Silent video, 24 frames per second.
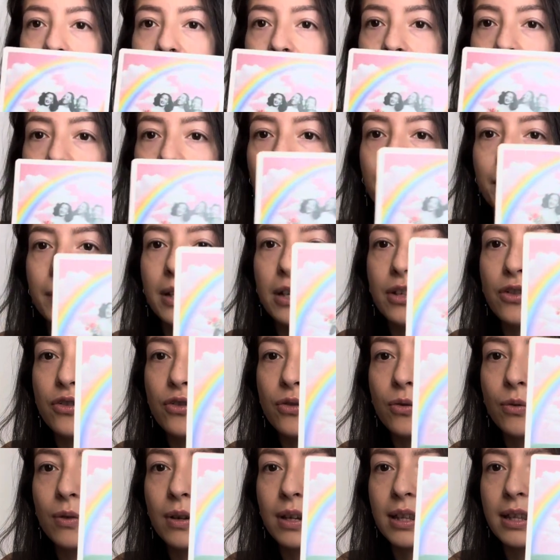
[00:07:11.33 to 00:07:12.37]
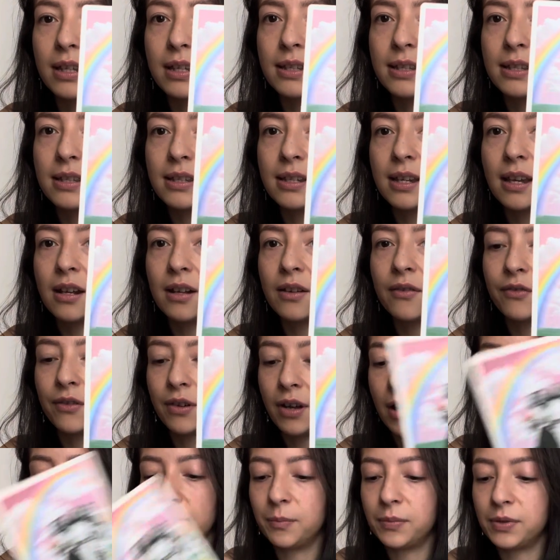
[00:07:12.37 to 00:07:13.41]
enjoy this Ten of
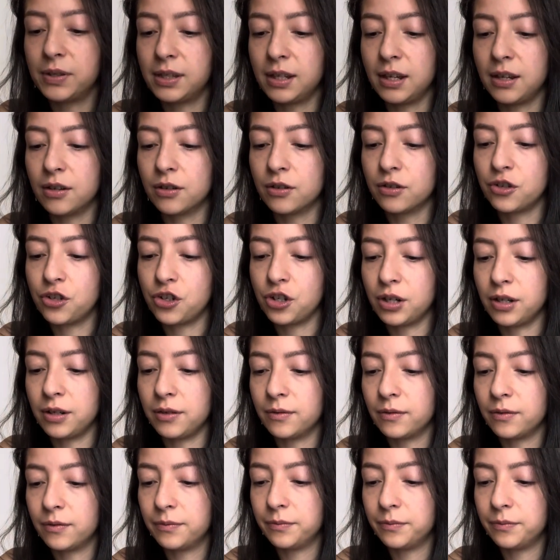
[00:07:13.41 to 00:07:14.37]
Cups energy.